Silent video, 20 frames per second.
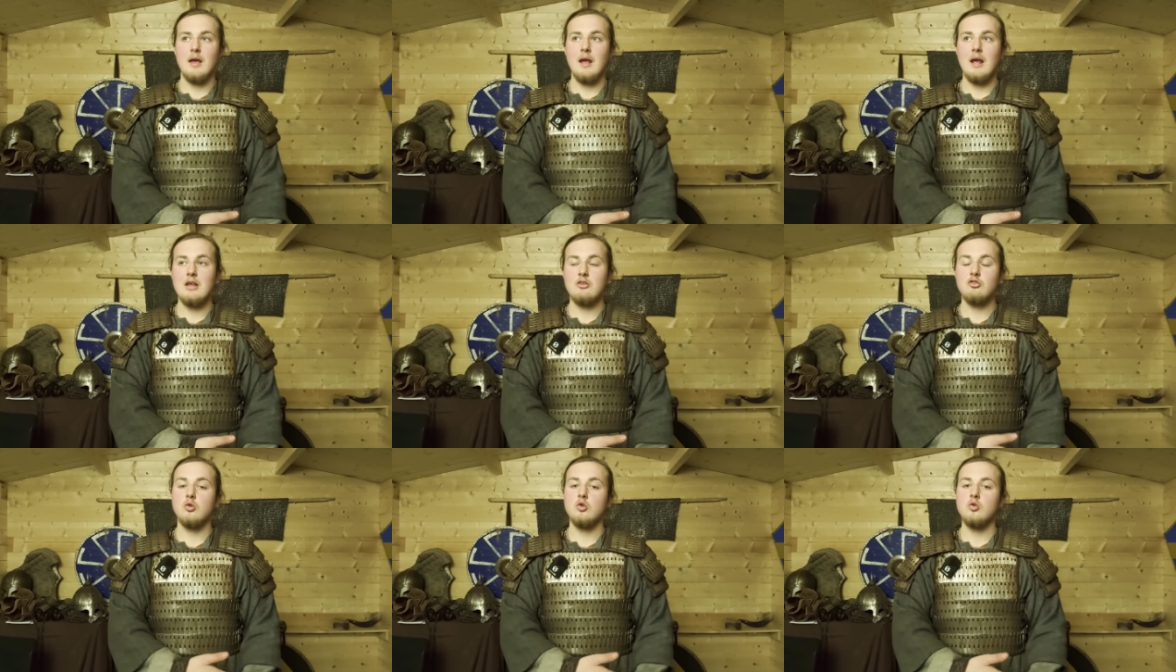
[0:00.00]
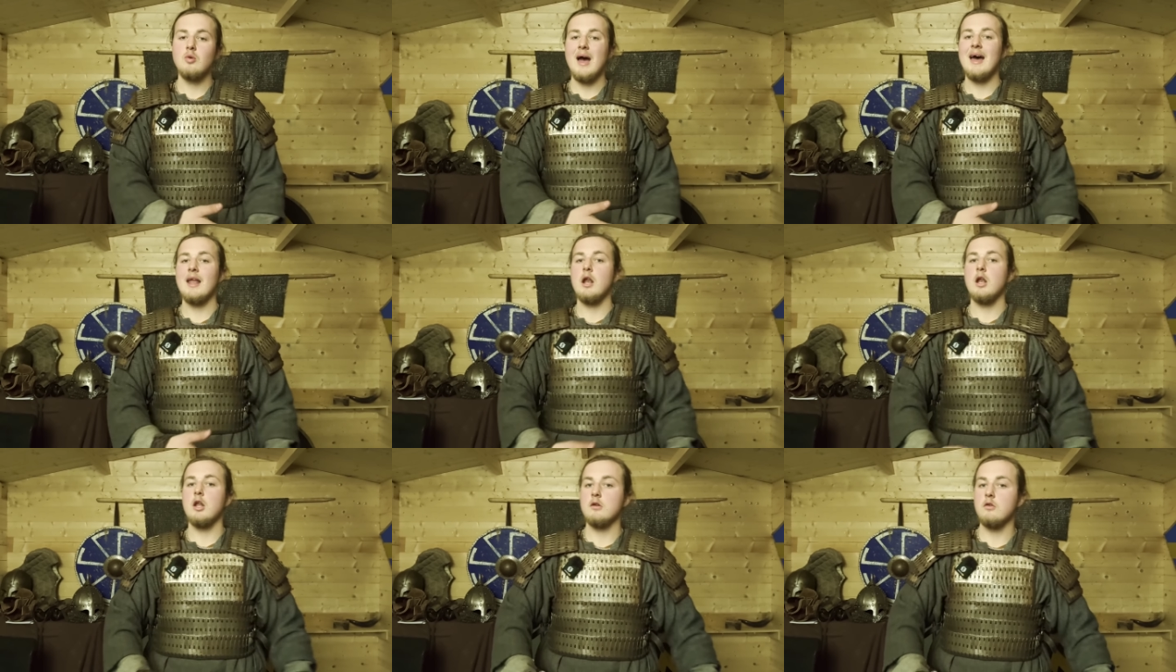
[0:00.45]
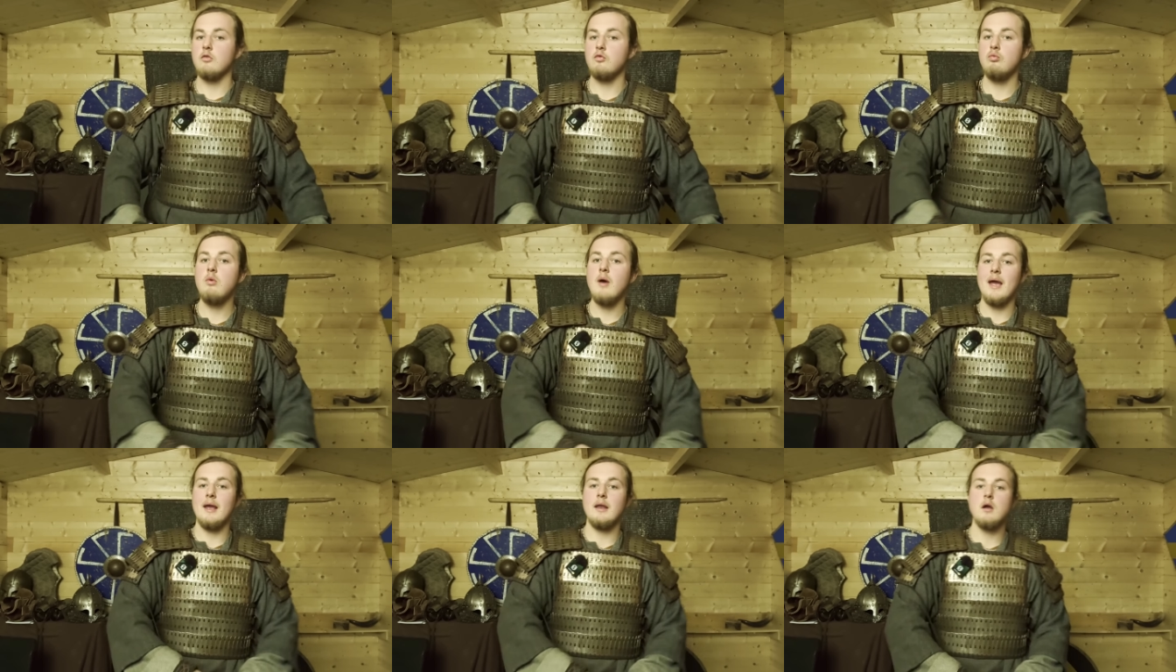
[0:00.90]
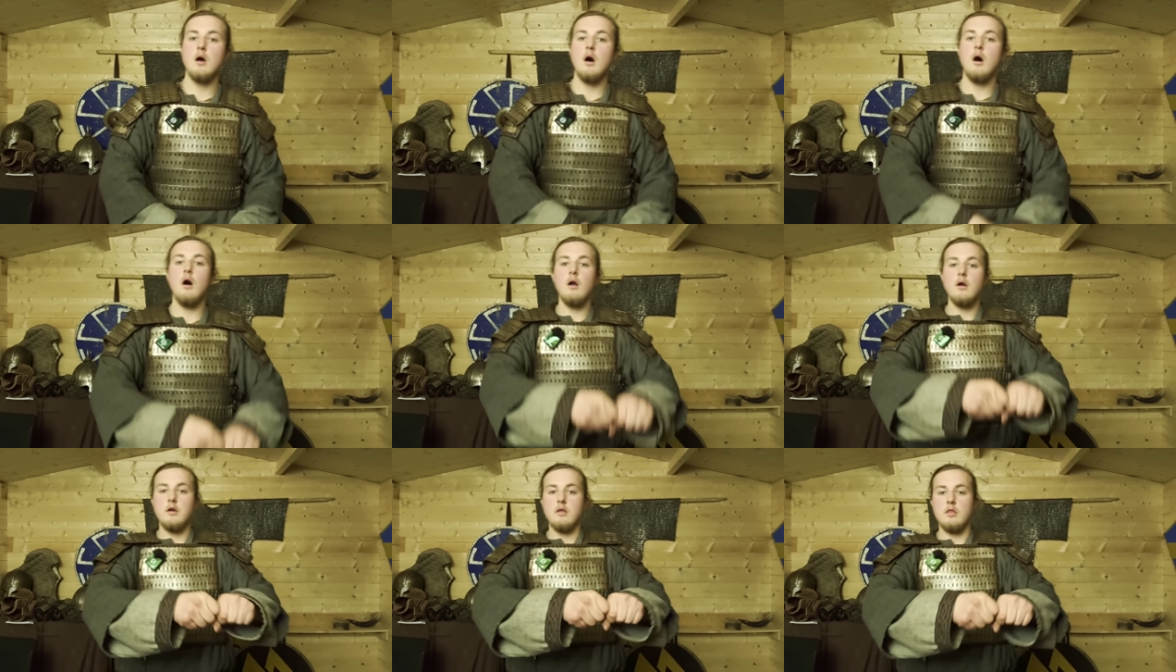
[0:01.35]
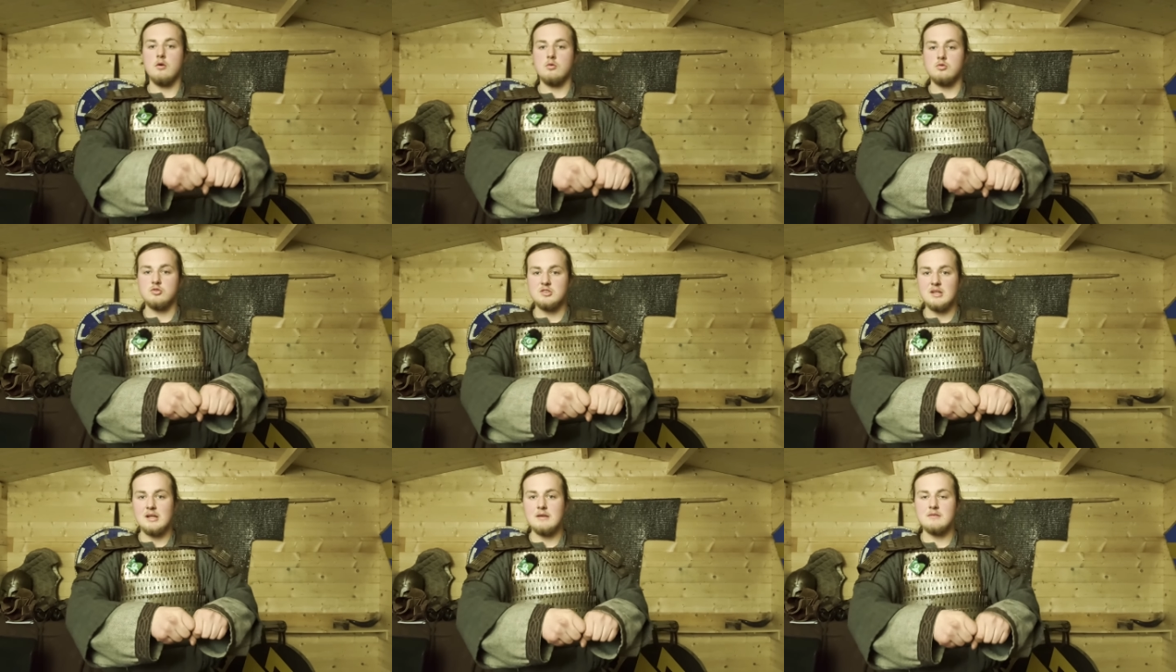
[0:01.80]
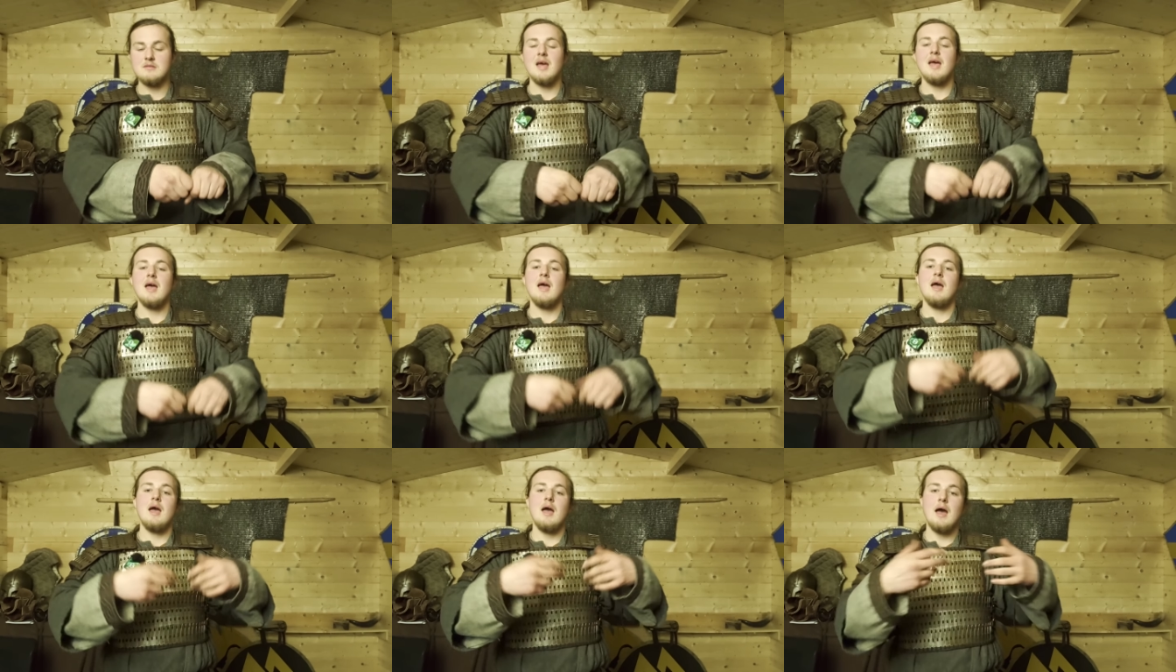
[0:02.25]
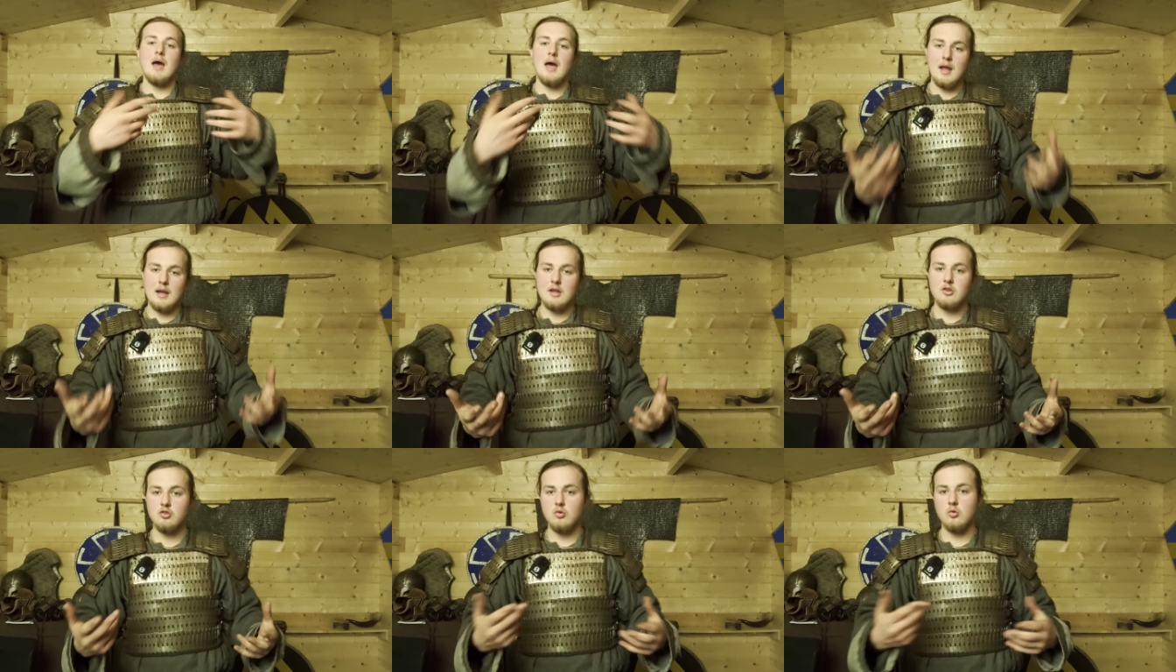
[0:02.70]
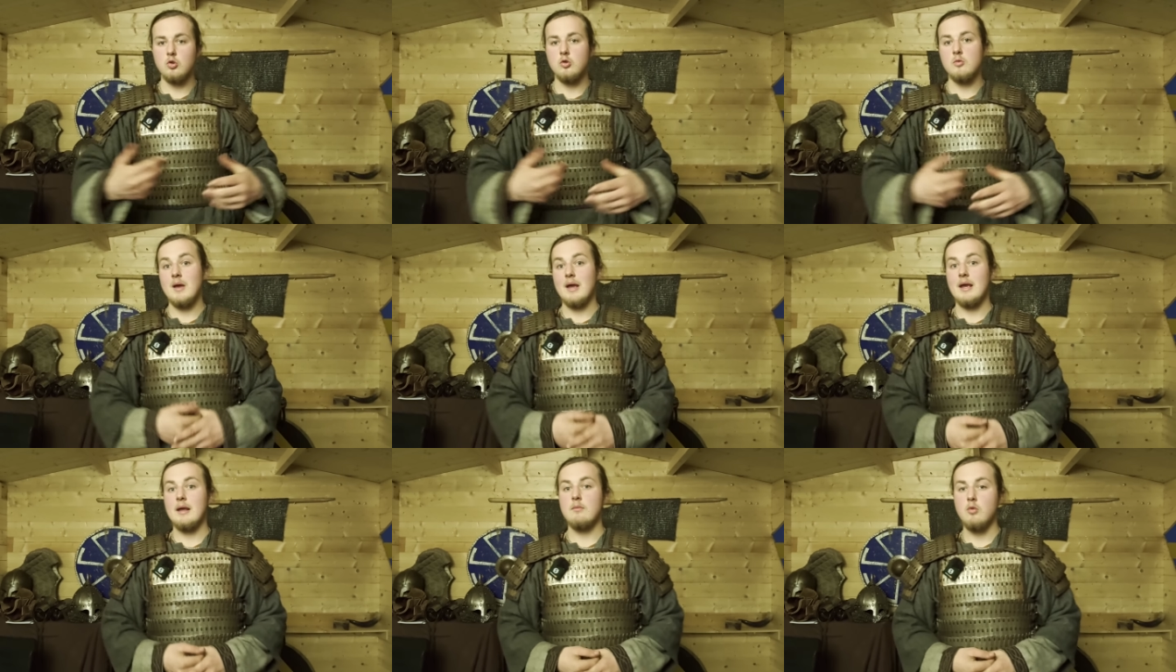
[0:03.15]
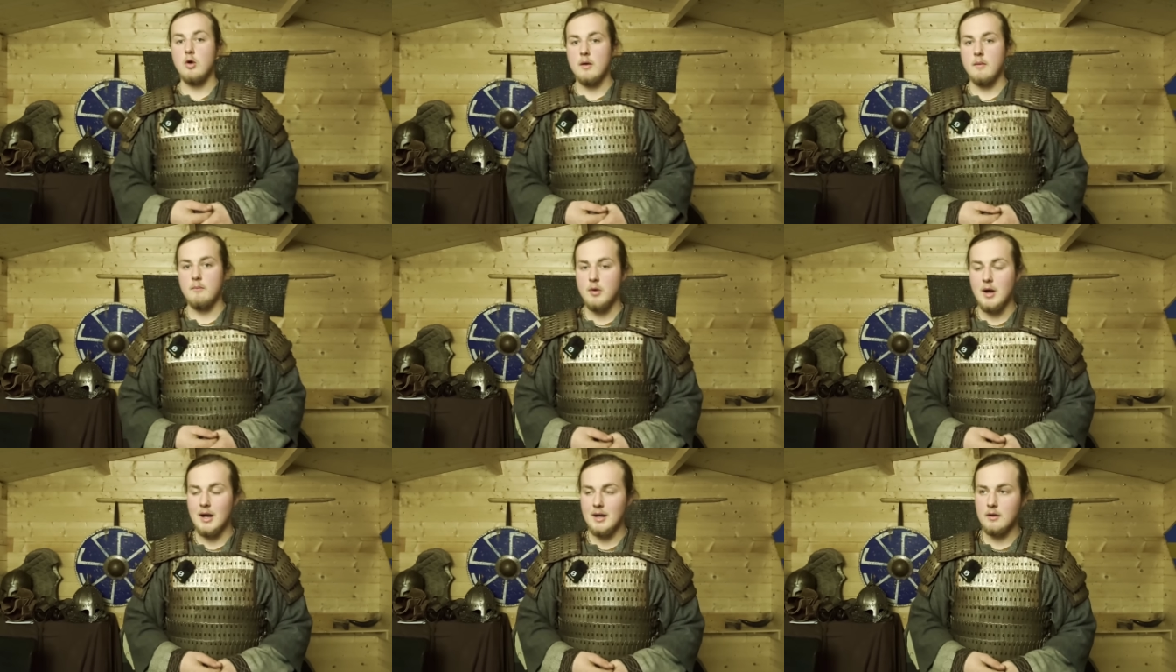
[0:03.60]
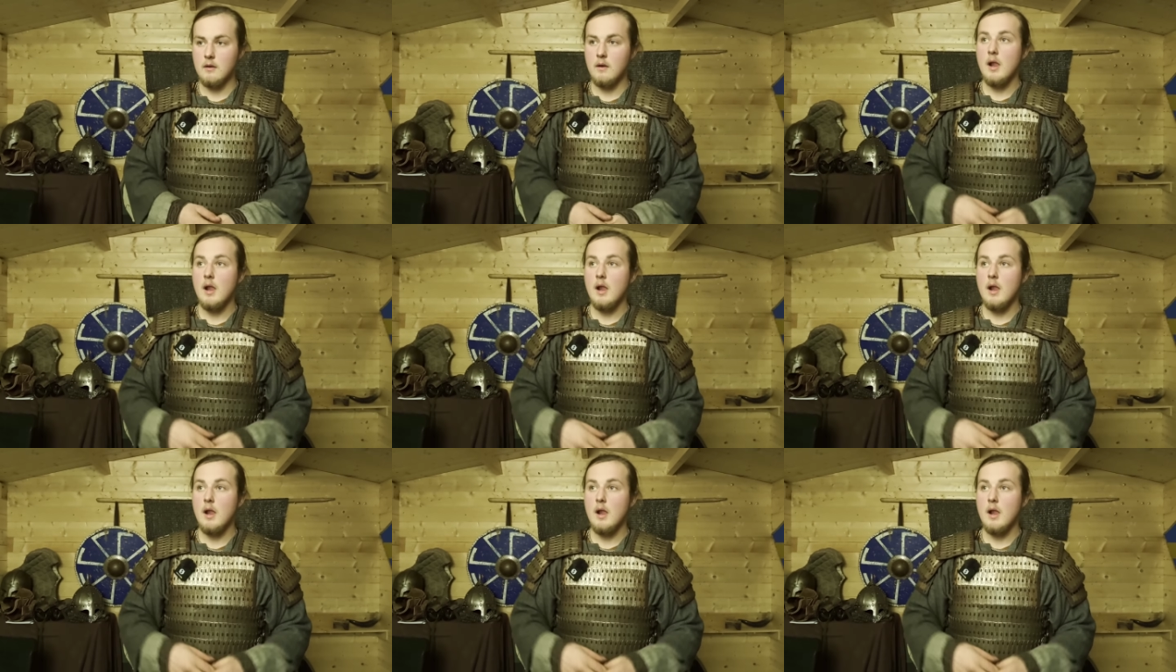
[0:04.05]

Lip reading: is going to add a lot of weight on those sleeves, and it's going to make it more impractical.